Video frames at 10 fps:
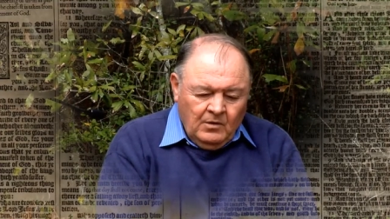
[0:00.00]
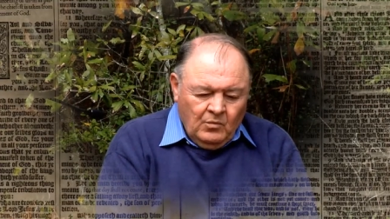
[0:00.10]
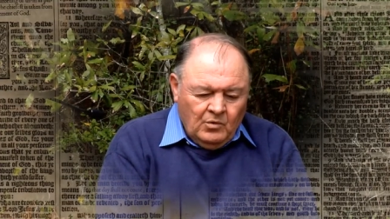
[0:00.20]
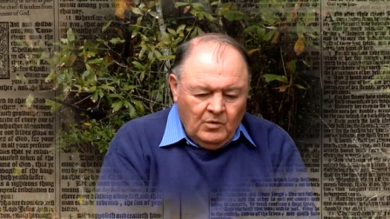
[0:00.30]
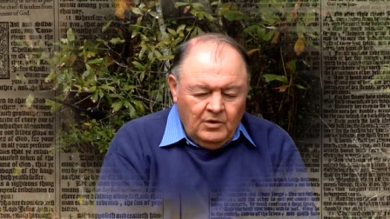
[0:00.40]

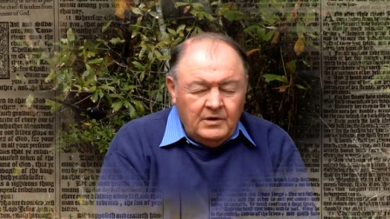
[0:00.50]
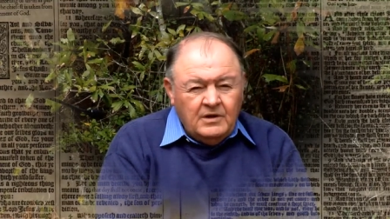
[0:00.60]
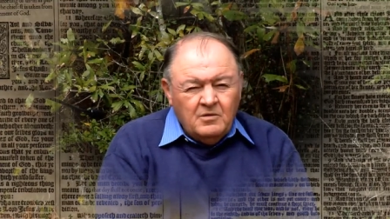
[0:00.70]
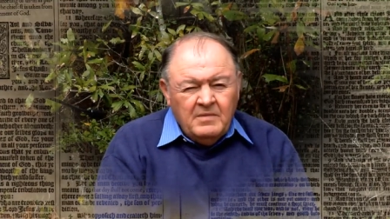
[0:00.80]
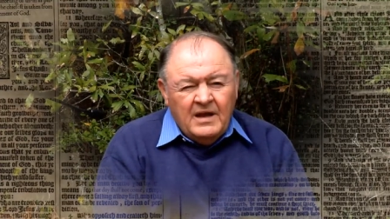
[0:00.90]
When we look
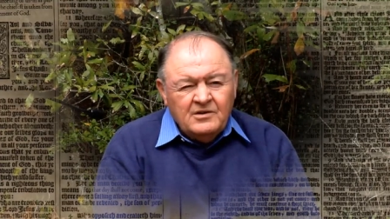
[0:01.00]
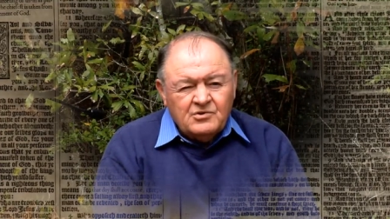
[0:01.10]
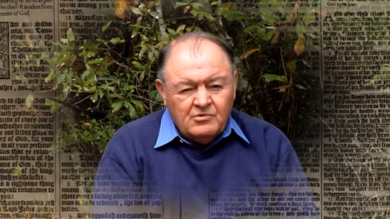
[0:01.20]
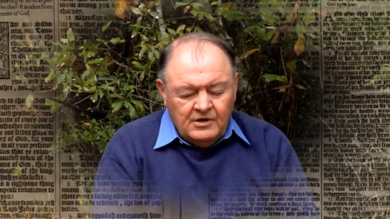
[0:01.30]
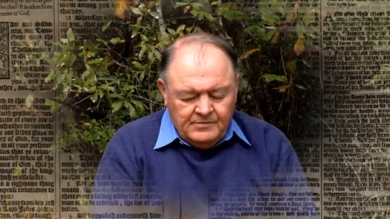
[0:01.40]
at the
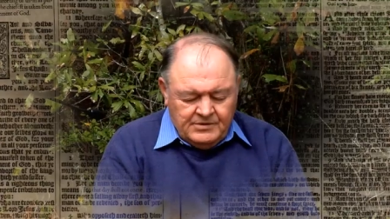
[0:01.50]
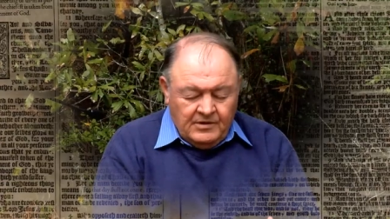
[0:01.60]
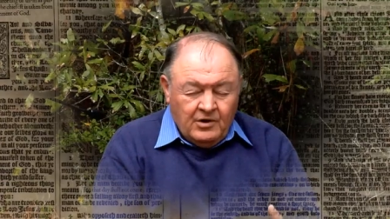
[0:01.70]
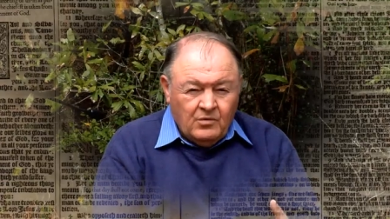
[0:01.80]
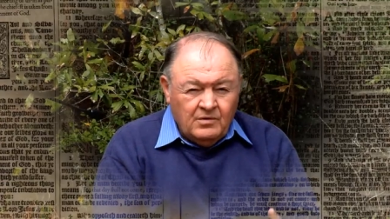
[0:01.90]
manuscripts,
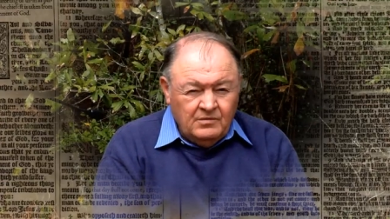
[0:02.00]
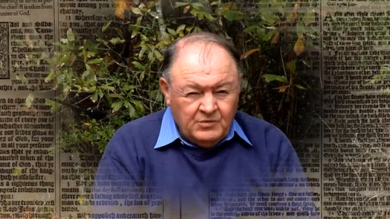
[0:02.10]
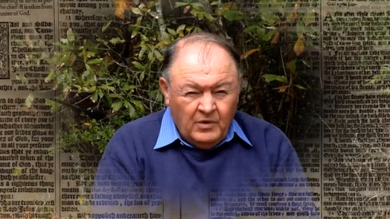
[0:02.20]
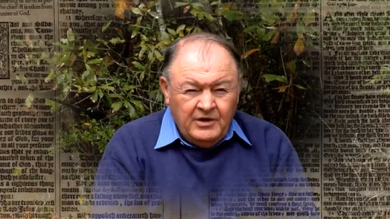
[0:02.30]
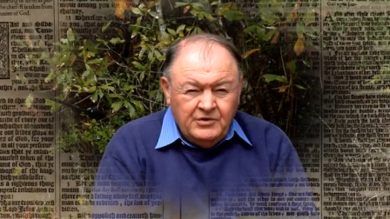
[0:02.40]
there were
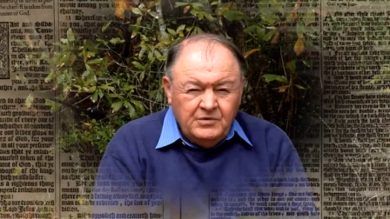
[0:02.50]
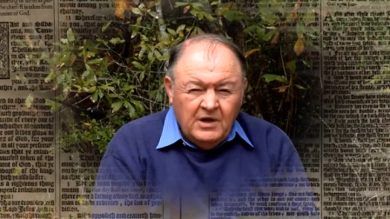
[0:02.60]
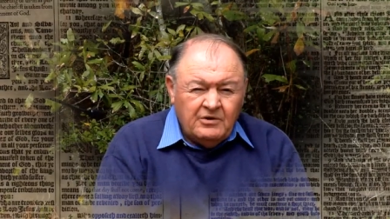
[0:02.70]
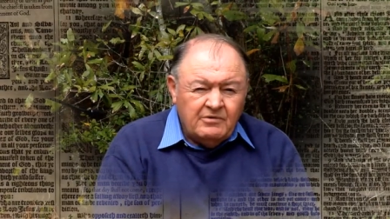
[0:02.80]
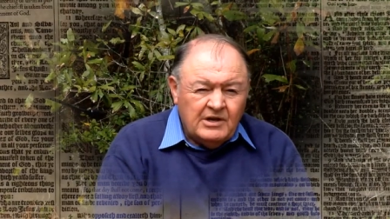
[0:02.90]

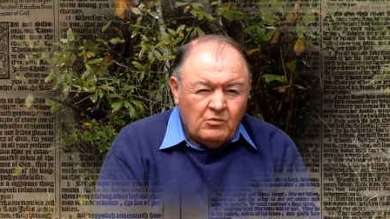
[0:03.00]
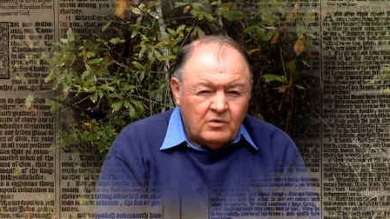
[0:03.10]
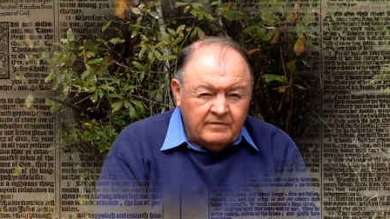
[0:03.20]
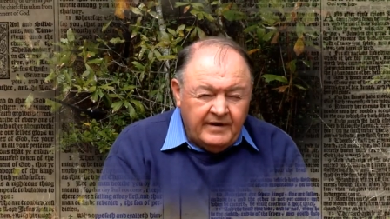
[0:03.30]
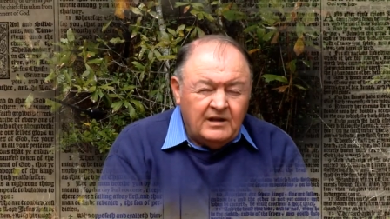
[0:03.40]
2,200 that
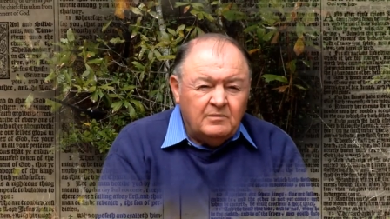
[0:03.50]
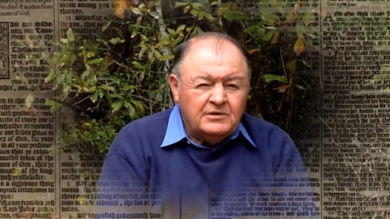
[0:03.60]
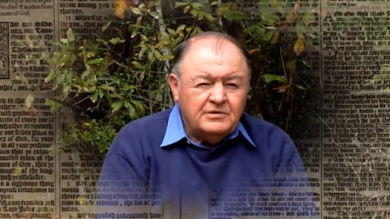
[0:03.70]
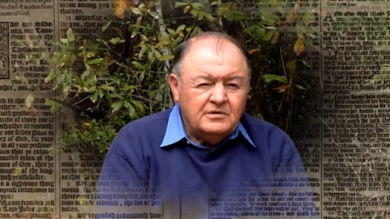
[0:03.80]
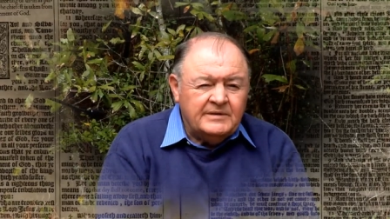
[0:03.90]
were
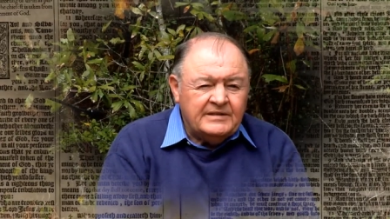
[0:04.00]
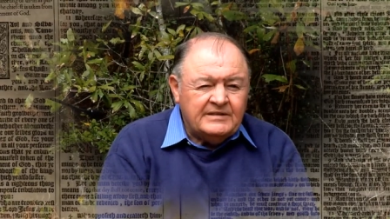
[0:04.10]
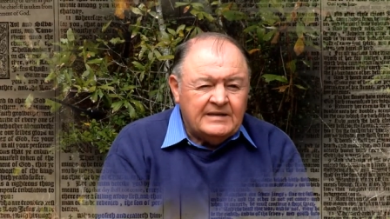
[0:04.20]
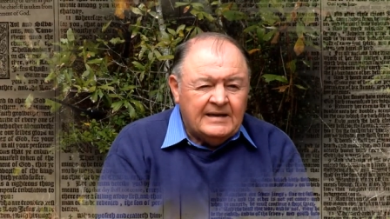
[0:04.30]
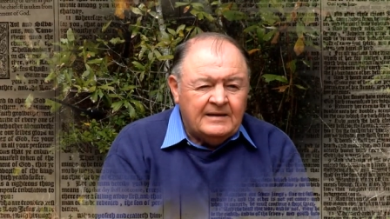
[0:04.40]
available to them at the
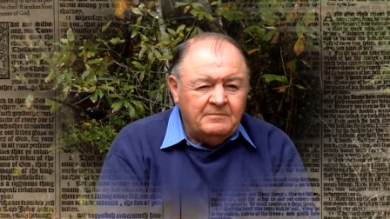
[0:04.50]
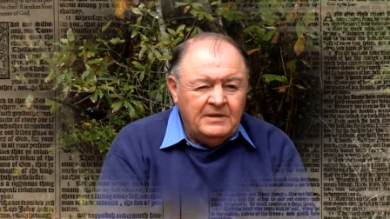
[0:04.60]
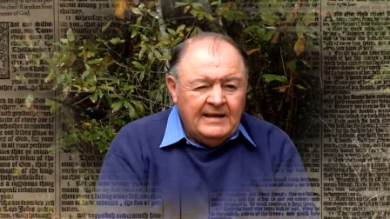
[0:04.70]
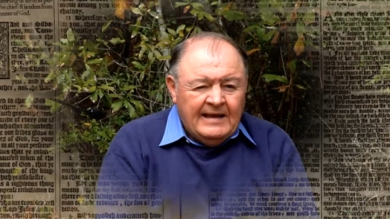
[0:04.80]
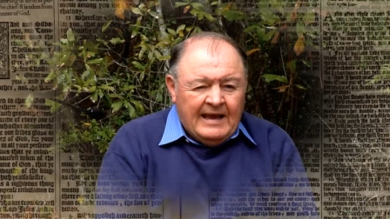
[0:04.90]
time,
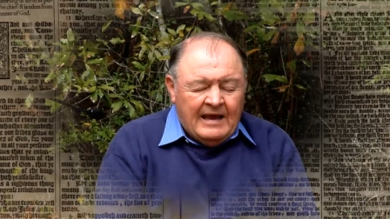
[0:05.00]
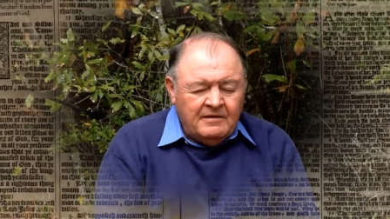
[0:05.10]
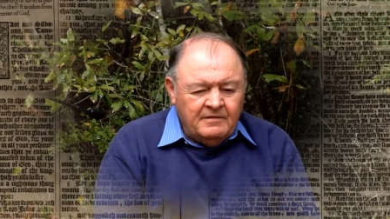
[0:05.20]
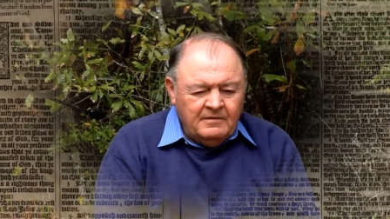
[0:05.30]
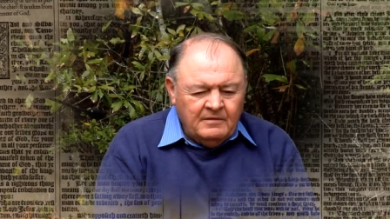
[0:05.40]

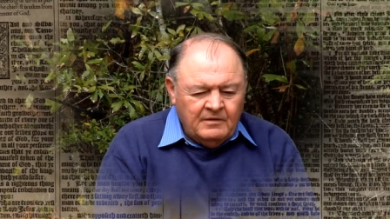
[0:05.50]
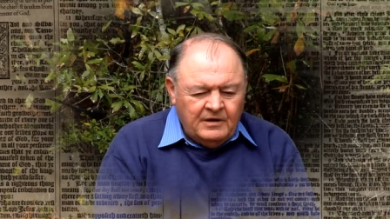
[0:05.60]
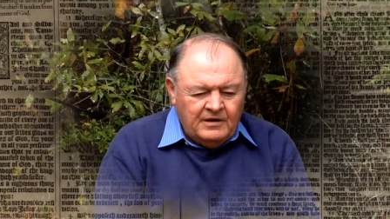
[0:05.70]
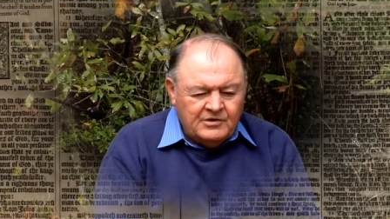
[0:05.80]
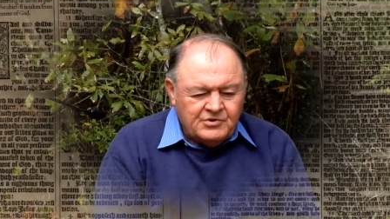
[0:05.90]
and
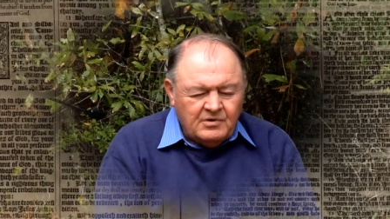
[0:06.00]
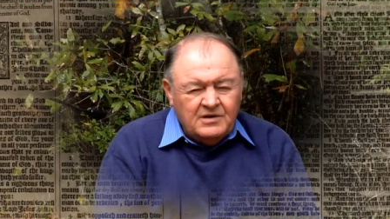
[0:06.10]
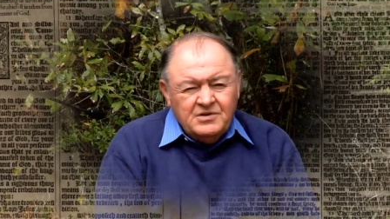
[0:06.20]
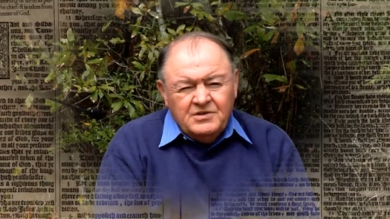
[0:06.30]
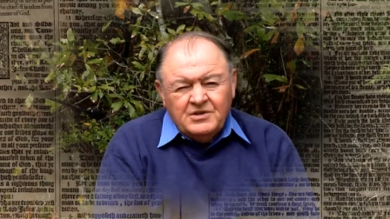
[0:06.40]
the
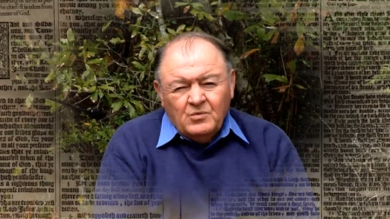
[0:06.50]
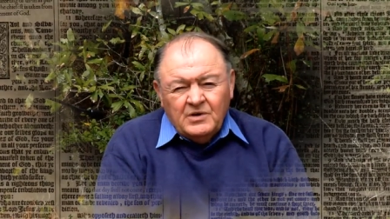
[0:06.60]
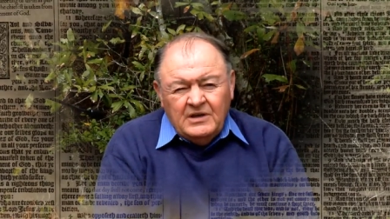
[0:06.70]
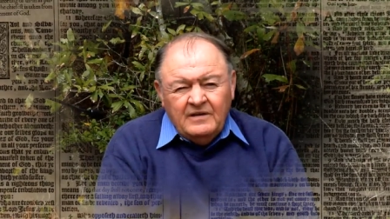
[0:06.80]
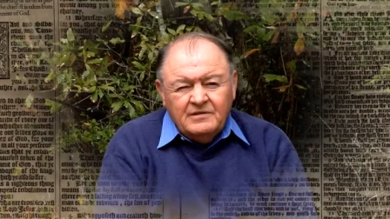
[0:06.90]
instructions that
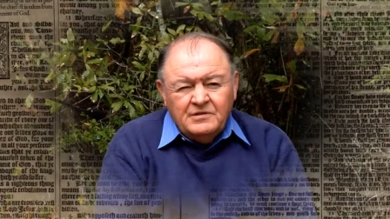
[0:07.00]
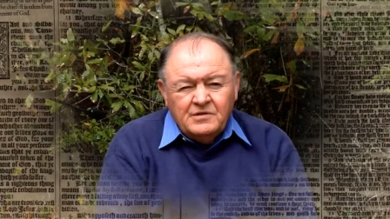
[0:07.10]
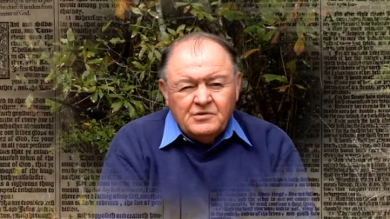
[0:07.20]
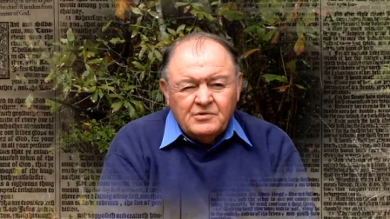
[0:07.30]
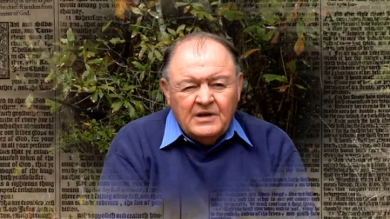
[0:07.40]
were given to
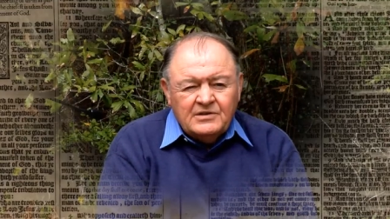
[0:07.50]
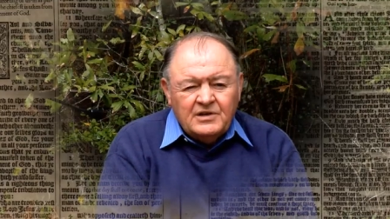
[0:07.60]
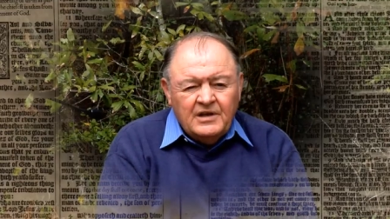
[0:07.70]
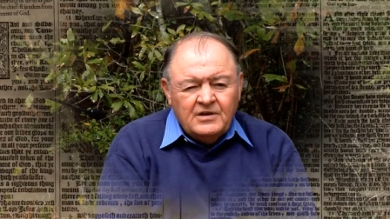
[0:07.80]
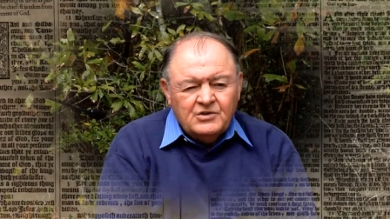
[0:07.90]
the
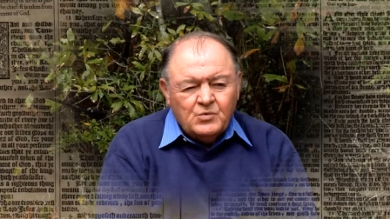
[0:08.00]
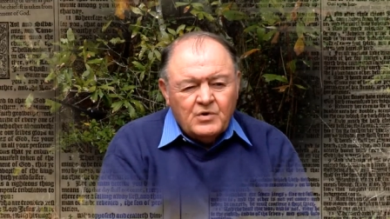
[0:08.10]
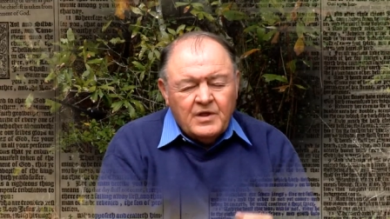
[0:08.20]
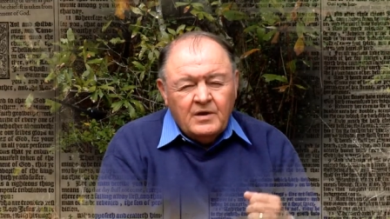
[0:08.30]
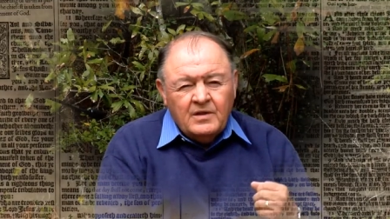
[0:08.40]
translators
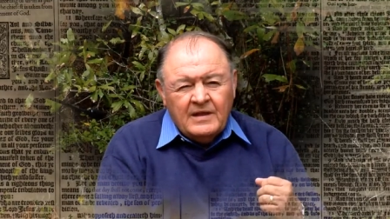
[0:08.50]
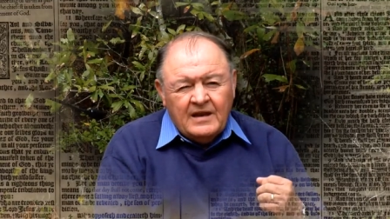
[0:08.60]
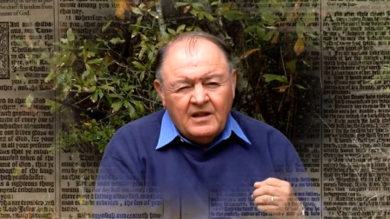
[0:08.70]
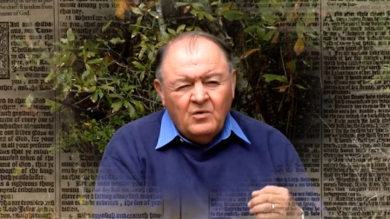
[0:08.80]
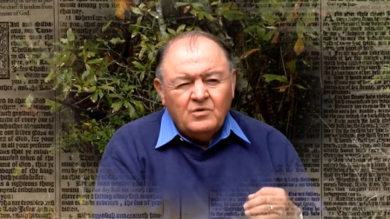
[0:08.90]
were
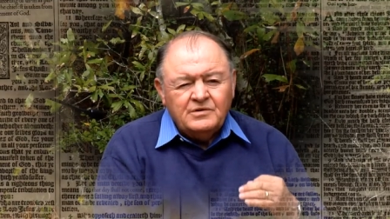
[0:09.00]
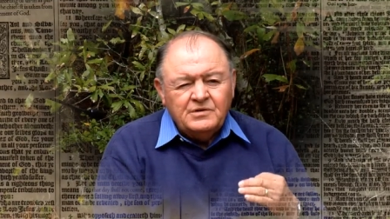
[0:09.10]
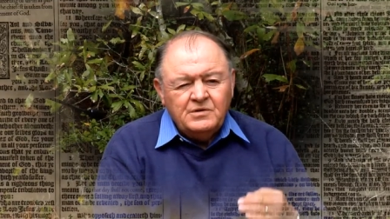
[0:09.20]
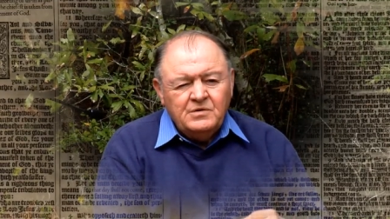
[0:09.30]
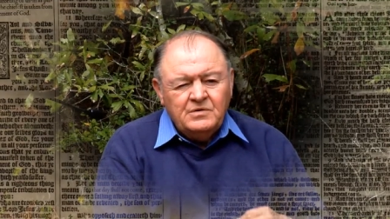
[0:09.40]
that they were to
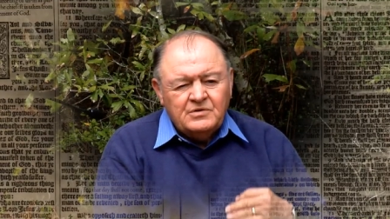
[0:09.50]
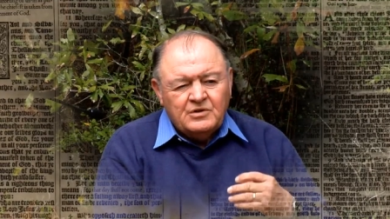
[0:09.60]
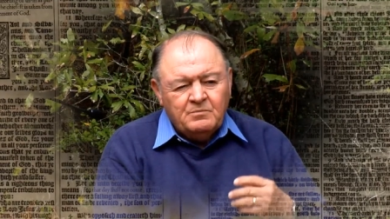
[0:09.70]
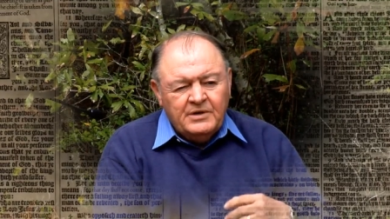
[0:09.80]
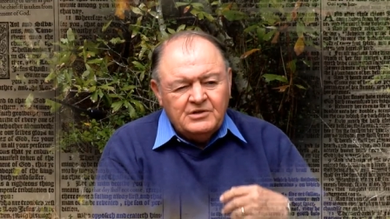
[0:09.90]
use
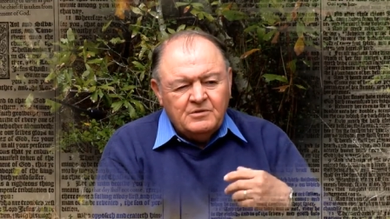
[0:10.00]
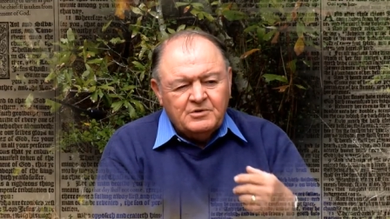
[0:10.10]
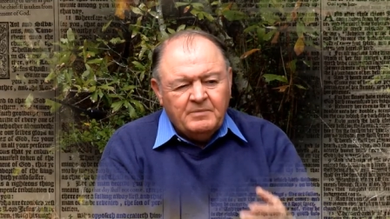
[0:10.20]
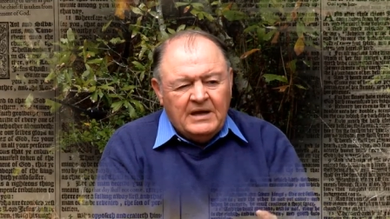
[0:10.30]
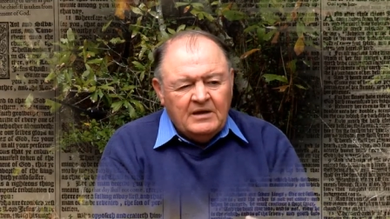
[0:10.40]
the
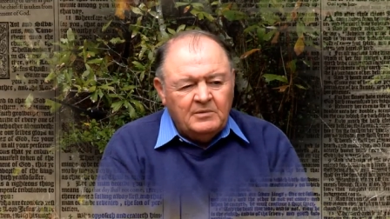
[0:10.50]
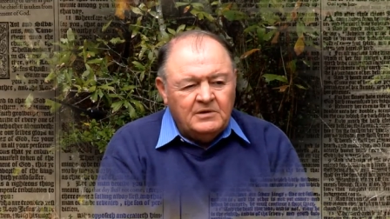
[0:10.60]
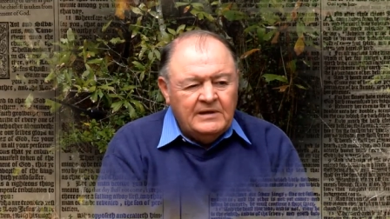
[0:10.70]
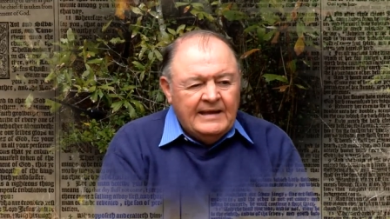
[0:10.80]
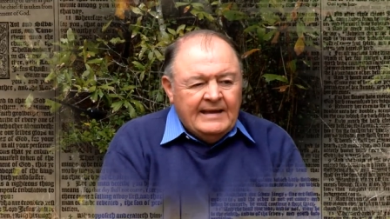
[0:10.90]
Bishop's Bible